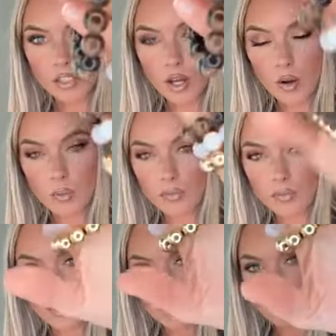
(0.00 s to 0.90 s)
So
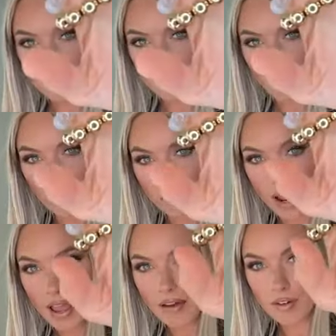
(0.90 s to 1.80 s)
they're super fun.
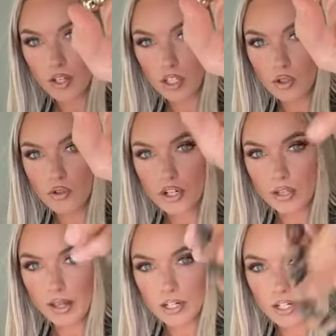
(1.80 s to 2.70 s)
I have a
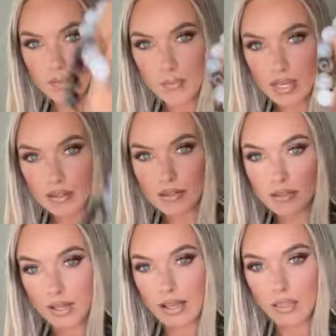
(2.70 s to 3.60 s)
huge collection of
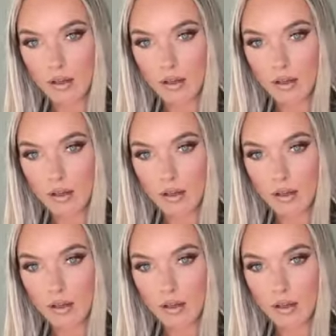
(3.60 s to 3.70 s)
beads.